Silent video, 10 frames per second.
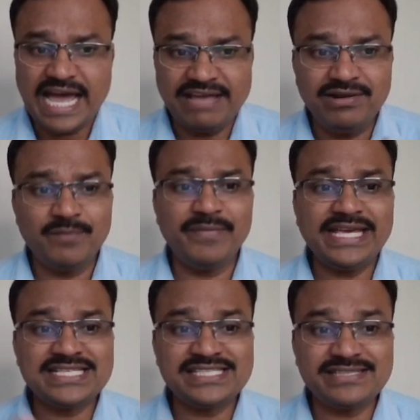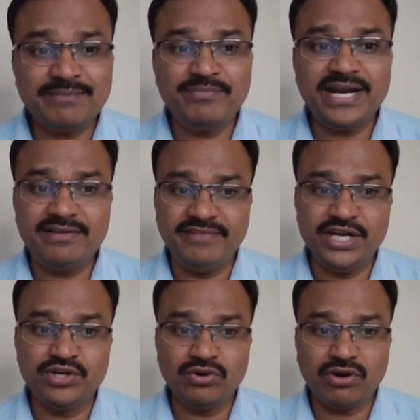I will make separate
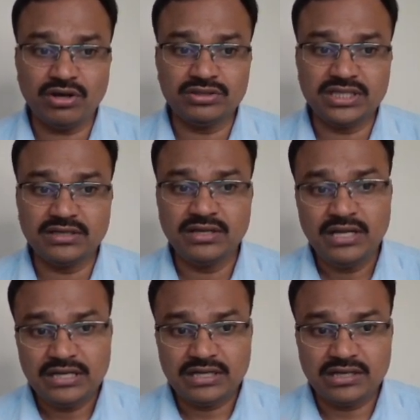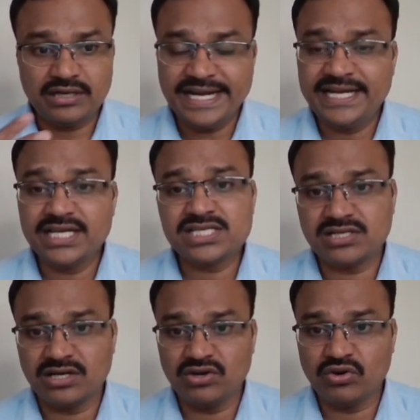video on the debtors
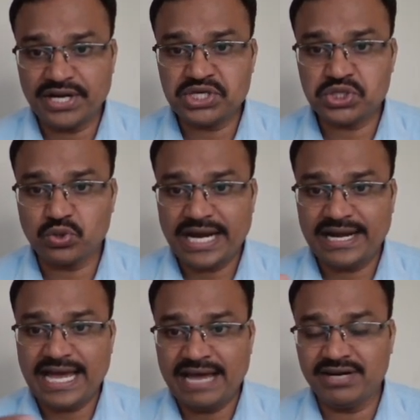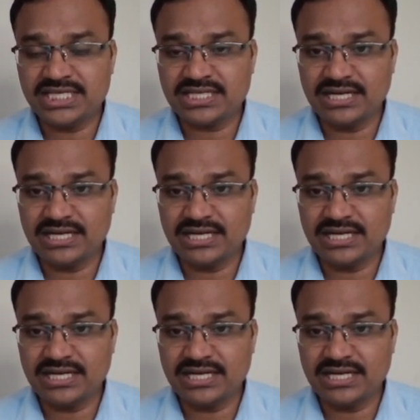turnover ratio and average